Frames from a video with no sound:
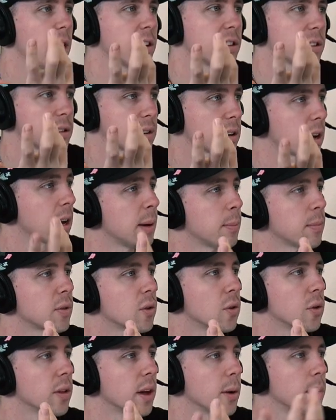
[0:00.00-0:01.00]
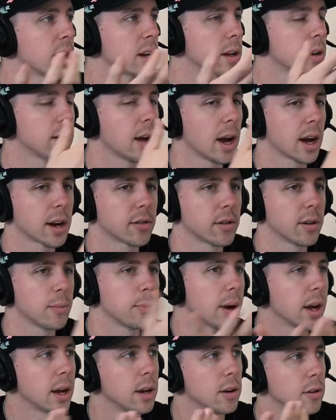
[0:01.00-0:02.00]
projects came through that we could actually
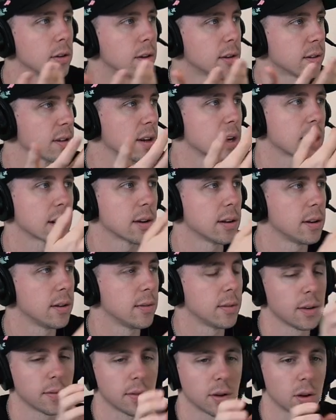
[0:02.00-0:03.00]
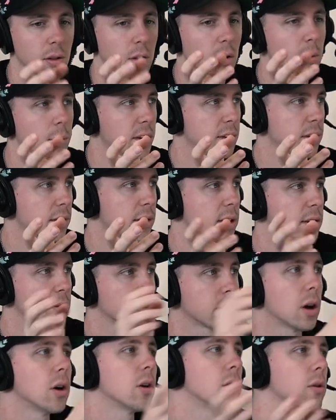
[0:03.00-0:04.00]
pay you cuz like even if they're low budget things
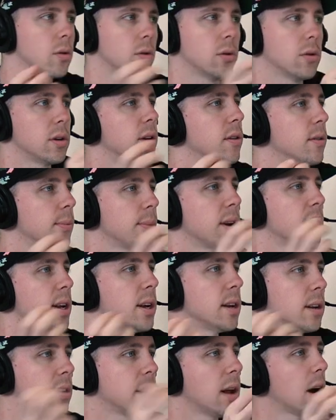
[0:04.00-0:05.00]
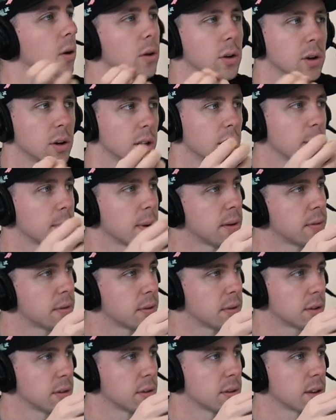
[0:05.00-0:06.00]
we're like, "Oh, cool, here's money and now you can get paid
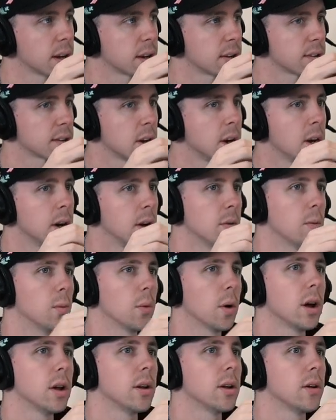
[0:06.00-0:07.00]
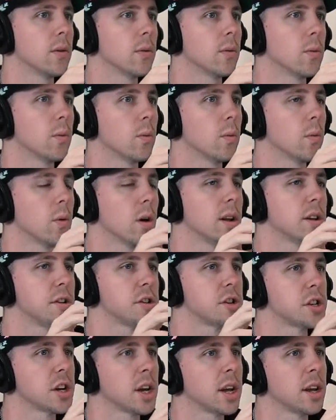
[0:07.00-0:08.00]
for certain things." What
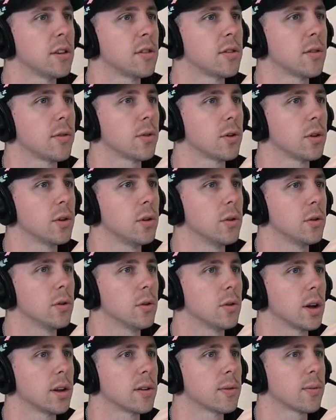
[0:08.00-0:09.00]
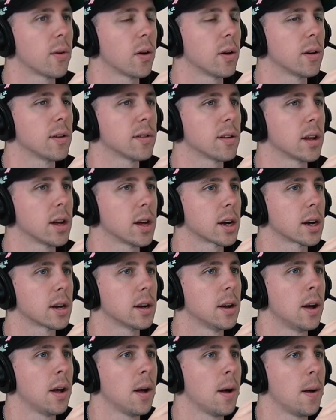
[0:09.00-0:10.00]
what changed for you as far as
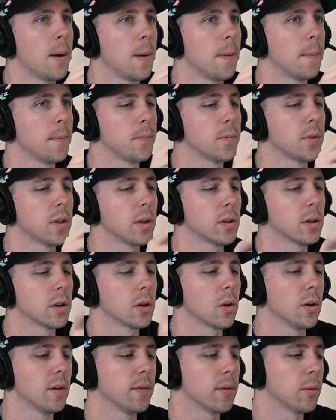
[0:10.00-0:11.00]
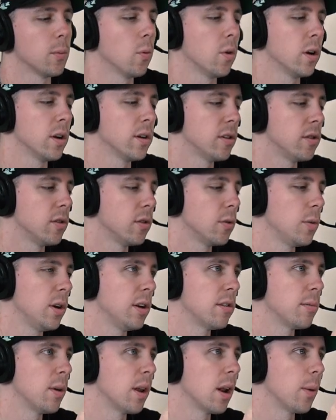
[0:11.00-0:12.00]
like going from one to two
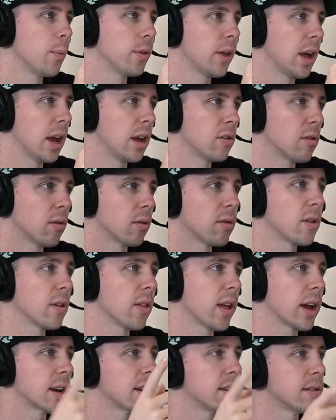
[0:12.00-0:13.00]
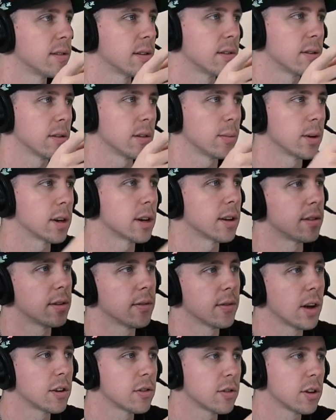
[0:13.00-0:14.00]
weeks meet up with Andrew to like consistently because
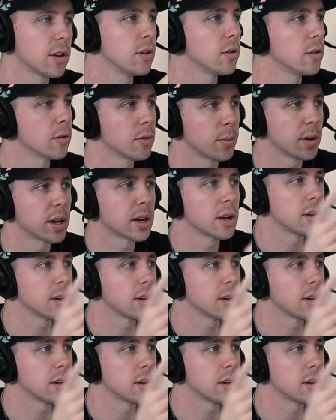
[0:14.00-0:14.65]
eventually you be,